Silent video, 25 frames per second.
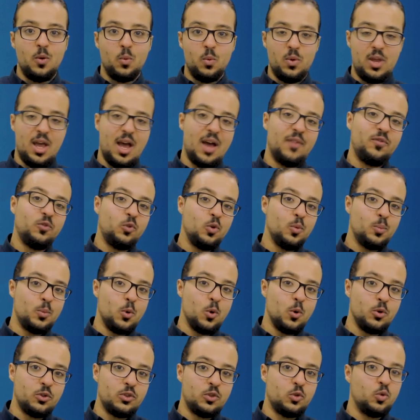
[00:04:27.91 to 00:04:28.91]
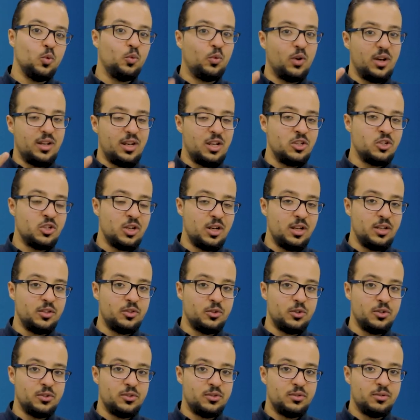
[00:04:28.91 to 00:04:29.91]
we have to post two financial
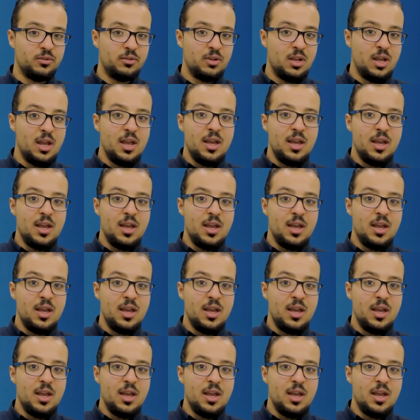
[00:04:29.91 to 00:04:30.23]
entries.